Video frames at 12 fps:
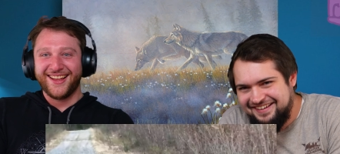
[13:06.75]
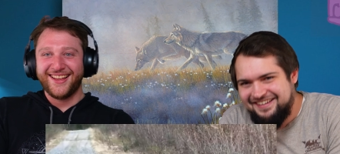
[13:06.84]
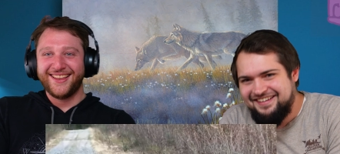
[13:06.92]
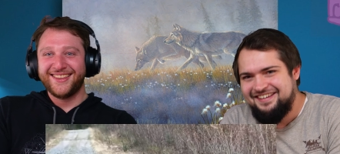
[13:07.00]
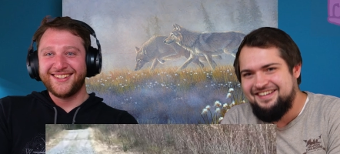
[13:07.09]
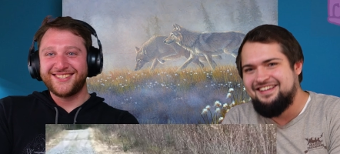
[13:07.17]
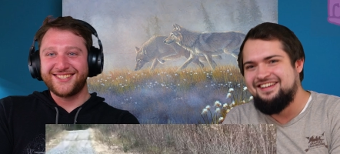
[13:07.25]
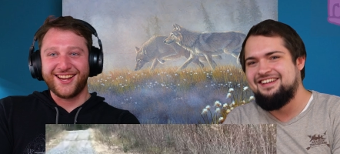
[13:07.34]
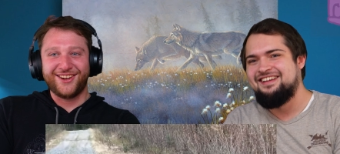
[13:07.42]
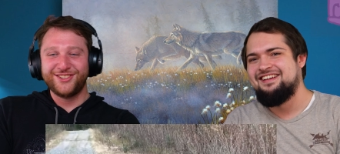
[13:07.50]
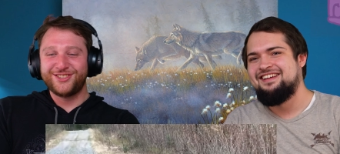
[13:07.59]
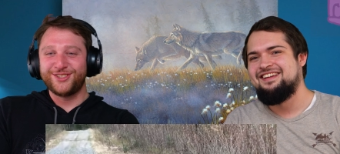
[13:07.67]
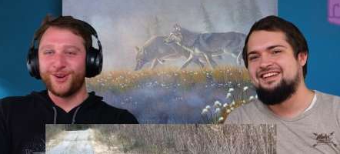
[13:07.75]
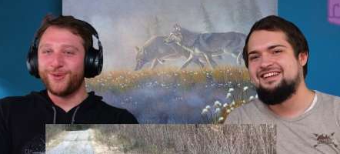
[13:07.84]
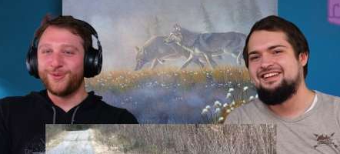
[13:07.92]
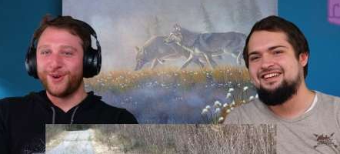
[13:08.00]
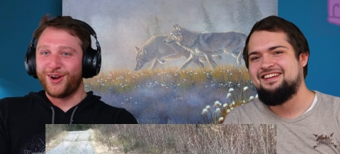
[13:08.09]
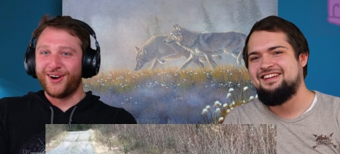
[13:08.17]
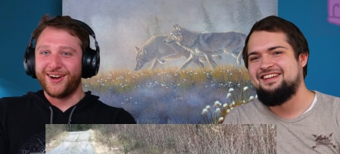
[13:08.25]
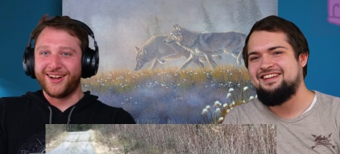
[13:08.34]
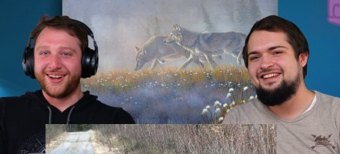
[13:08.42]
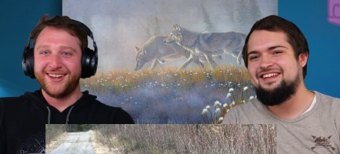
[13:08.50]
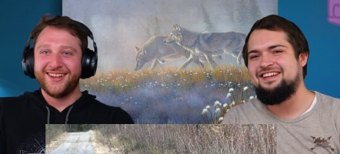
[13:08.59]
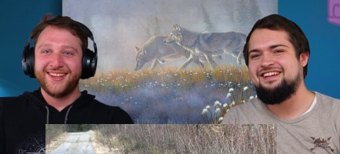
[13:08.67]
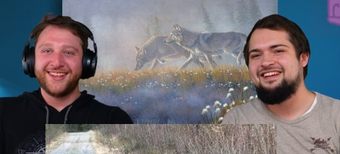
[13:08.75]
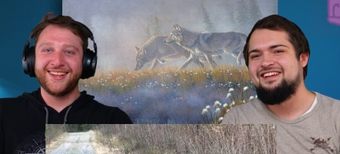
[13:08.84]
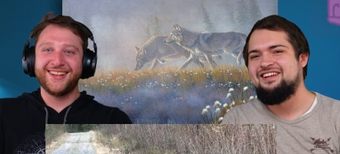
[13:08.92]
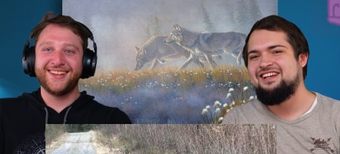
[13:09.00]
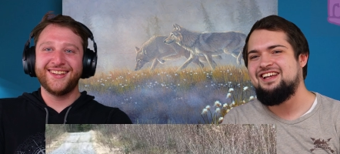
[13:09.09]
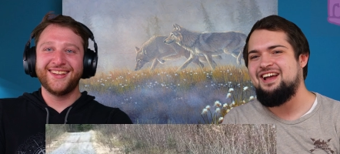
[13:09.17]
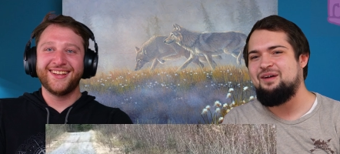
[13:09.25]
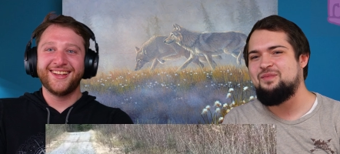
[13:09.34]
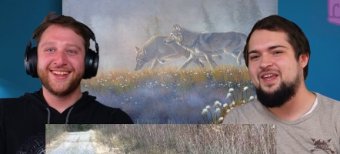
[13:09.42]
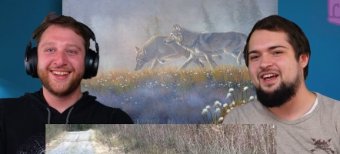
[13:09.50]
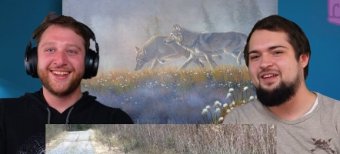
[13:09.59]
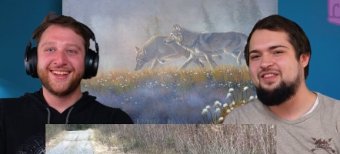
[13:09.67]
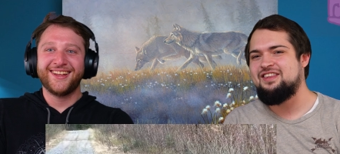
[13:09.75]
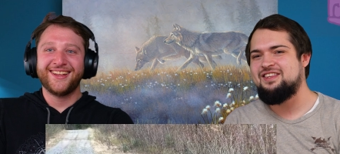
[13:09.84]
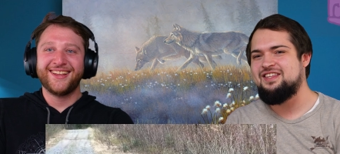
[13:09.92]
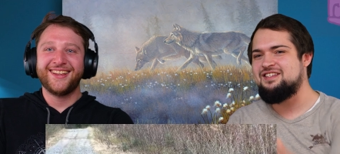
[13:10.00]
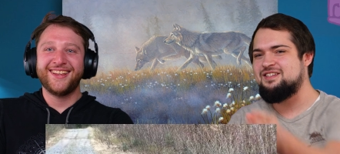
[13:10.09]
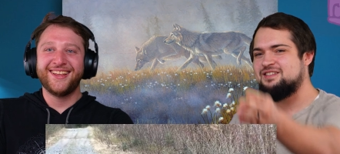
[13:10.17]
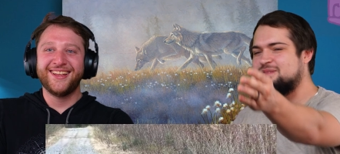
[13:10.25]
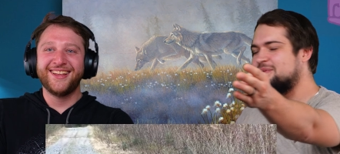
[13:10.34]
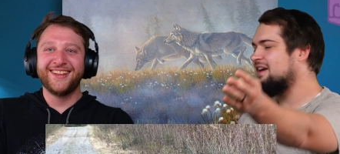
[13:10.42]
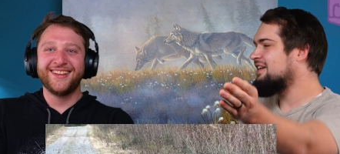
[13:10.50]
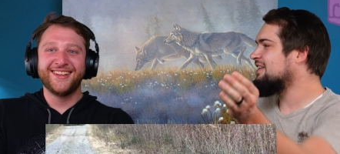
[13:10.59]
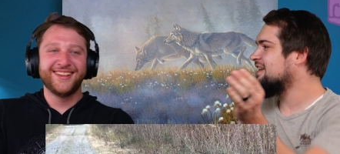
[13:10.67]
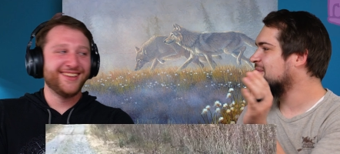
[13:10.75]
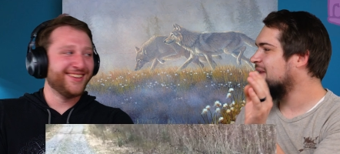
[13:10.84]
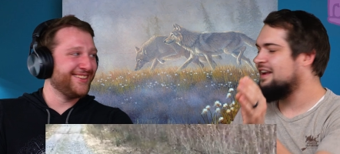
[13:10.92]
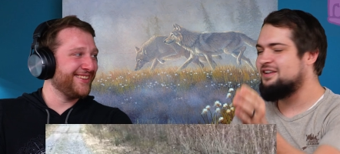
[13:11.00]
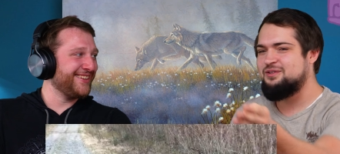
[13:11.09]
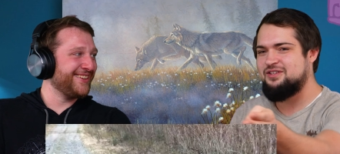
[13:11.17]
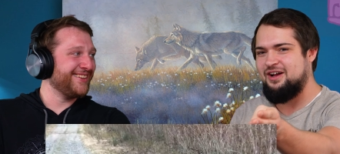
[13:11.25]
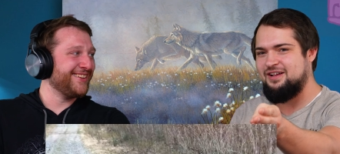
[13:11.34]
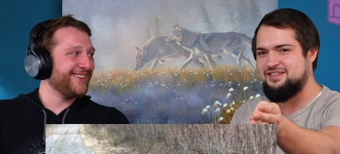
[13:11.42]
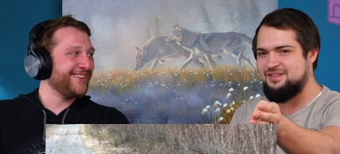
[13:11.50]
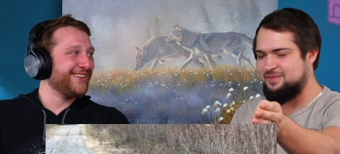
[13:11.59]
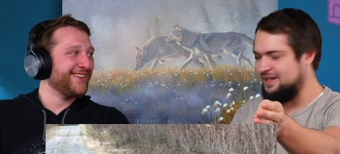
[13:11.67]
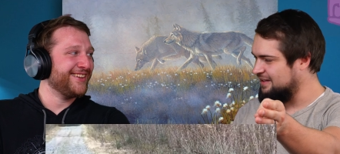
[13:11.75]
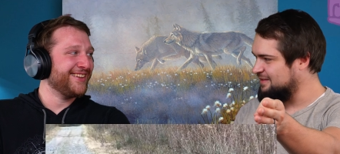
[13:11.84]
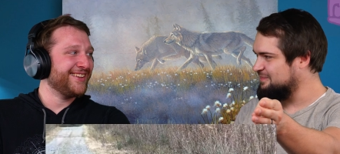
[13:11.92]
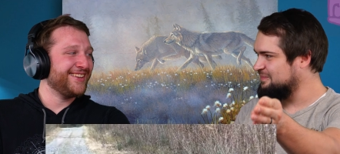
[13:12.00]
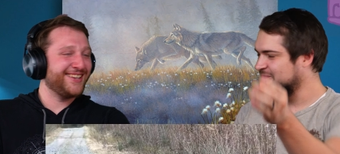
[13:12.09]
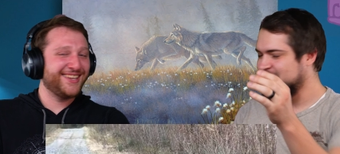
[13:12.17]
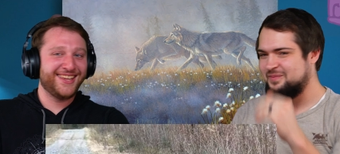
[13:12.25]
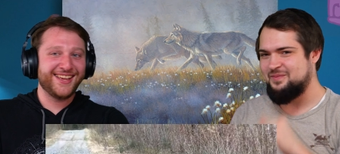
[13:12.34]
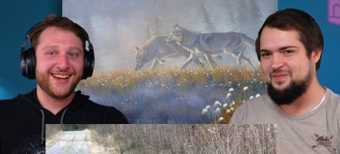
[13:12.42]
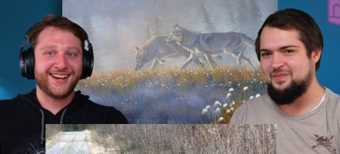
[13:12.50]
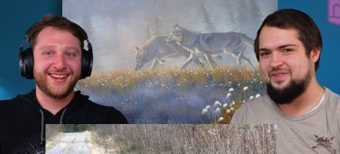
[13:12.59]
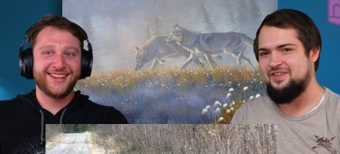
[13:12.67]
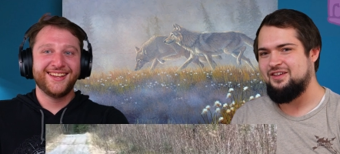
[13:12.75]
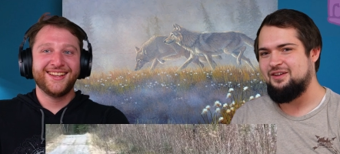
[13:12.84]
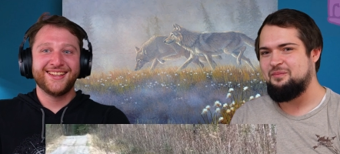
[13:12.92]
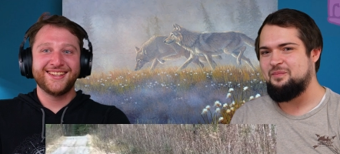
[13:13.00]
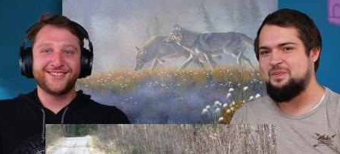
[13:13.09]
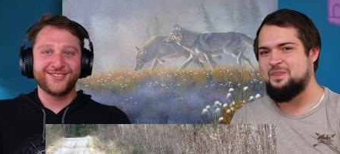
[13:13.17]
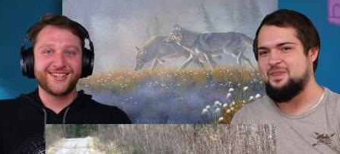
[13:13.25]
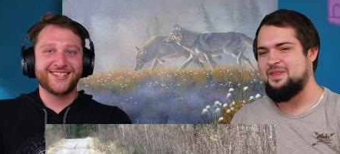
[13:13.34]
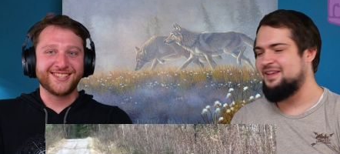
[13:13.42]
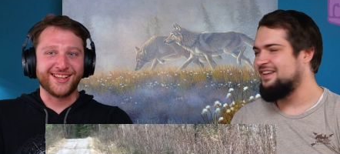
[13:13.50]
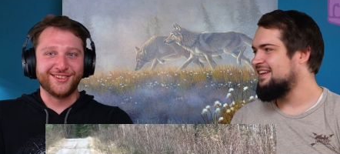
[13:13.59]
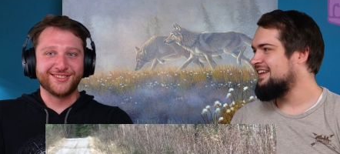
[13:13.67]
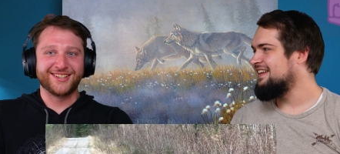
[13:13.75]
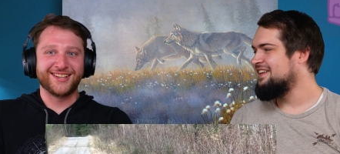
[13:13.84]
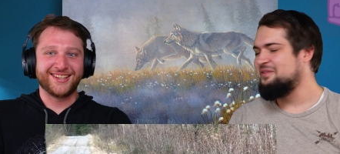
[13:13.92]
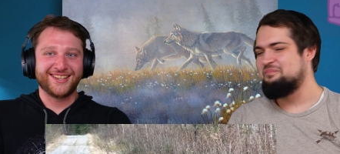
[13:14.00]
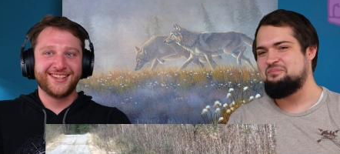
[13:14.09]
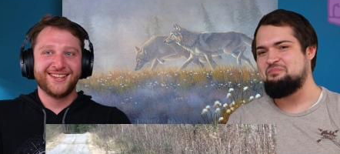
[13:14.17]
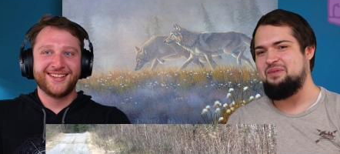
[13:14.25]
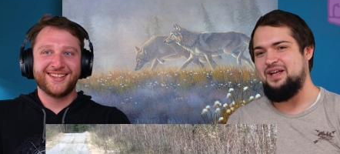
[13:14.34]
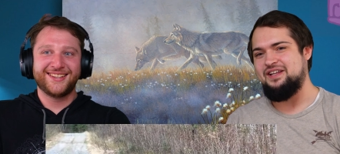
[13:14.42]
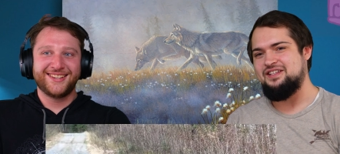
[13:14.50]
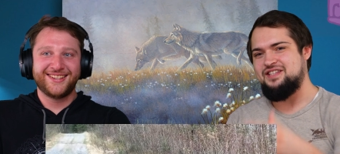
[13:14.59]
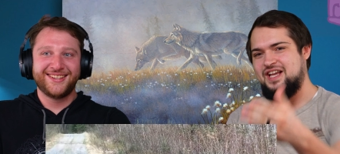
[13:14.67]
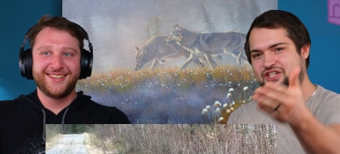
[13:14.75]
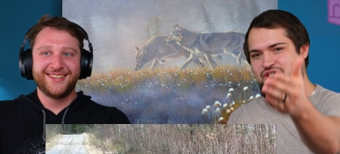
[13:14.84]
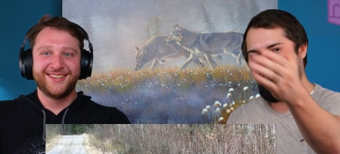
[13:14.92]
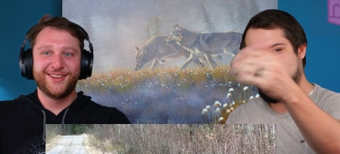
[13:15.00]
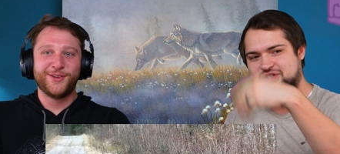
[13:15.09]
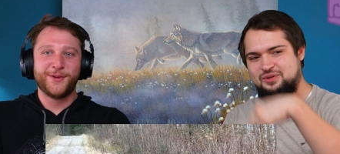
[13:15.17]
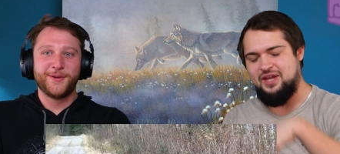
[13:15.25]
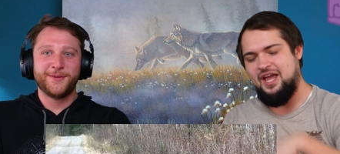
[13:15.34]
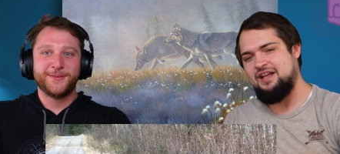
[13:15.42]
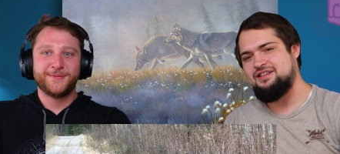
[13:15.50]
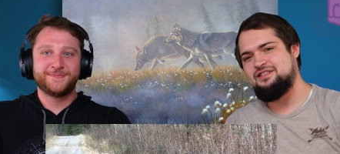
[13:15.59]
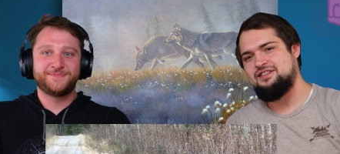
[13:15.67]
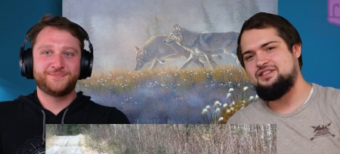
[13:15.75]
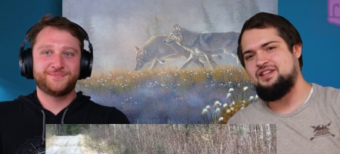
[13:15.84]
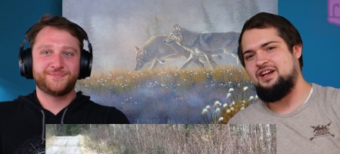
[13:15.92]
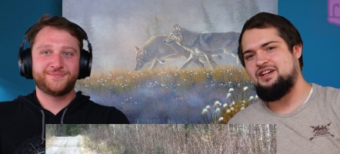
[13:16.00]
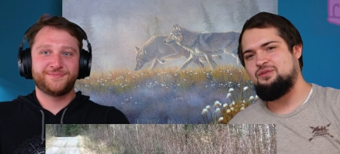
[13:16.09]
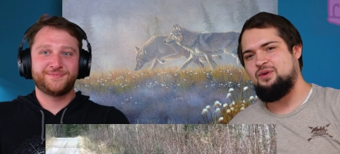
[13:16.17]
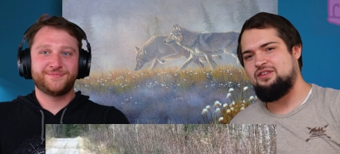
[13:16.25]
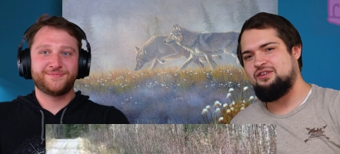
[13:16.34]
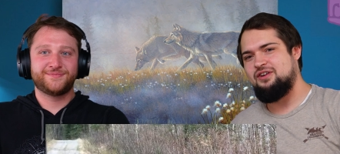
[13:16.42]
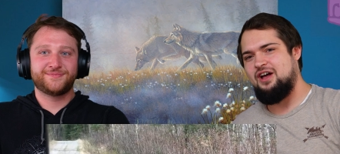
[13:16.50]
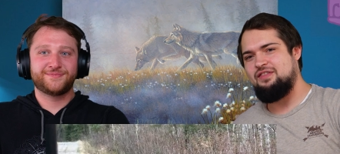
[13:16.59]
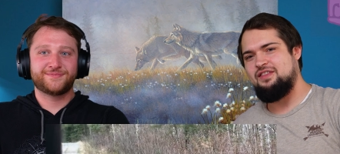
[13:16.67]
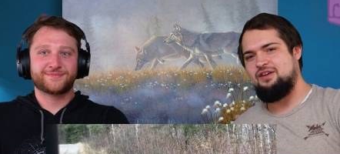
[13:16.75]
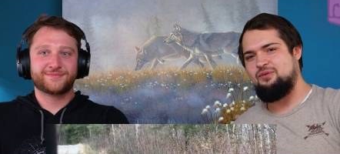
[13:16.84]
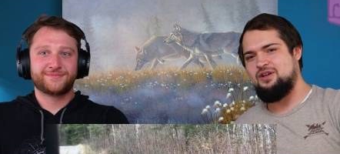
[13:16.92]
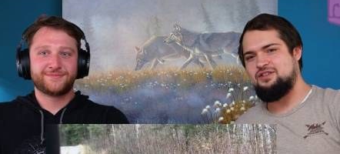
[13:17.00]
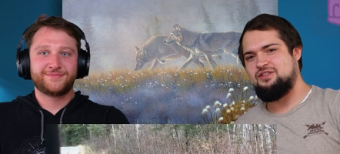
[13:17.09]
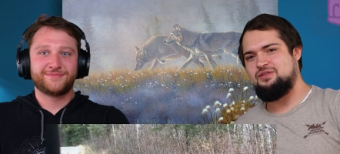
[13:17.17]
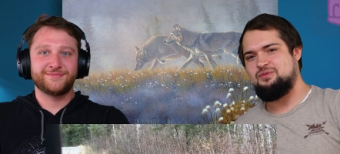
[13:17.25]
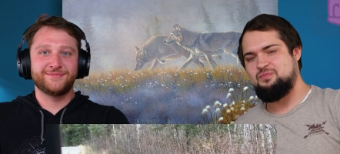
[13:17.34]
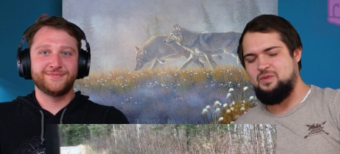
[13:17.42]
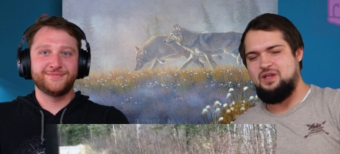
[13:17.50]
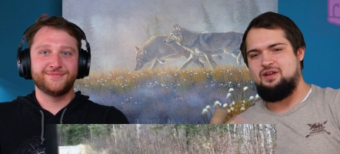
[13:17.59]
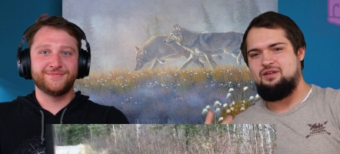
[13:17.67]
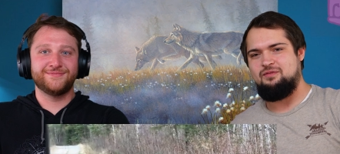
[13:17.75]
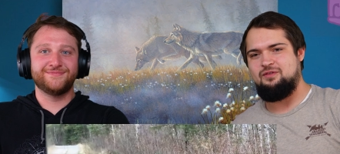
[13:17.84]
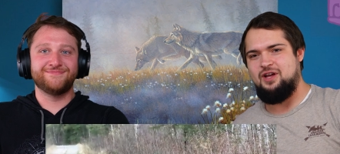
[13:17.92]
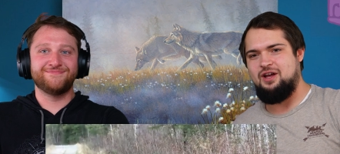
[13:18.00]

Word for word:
Speaker 1: this sounds so wrong. yeah, that, this is apparently a man who's constipated.
Speaker 2: Yeah. That's what it sounds like.
Speaker 1: But it's actually two cats deciding whether or not they want to mm.